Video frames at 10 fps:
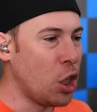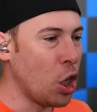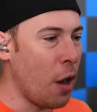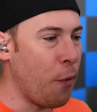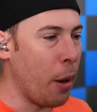
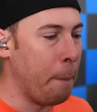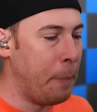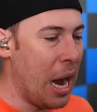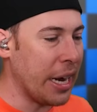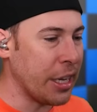took off our
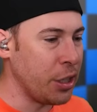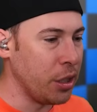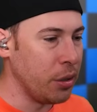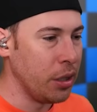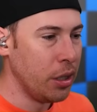body,
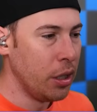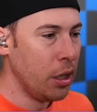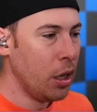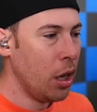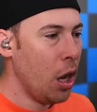dude.
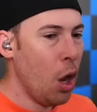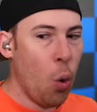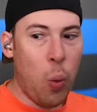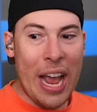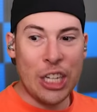
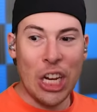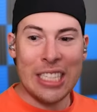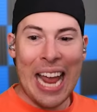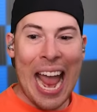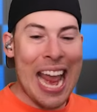We
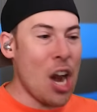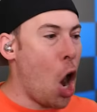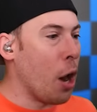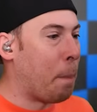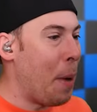just ate
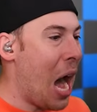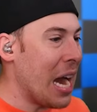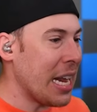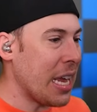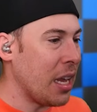our
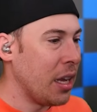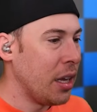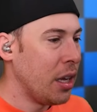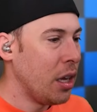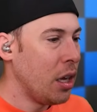body.
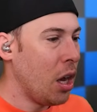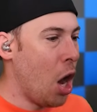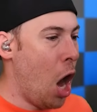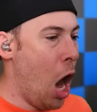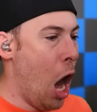
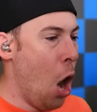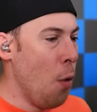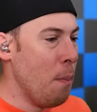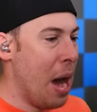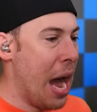
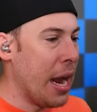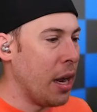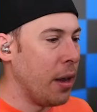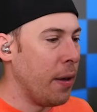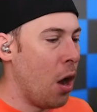Oh my.
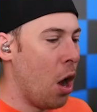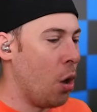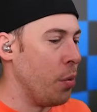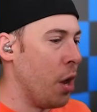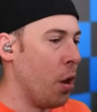
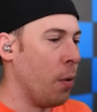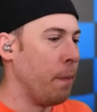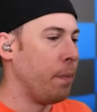Oh no.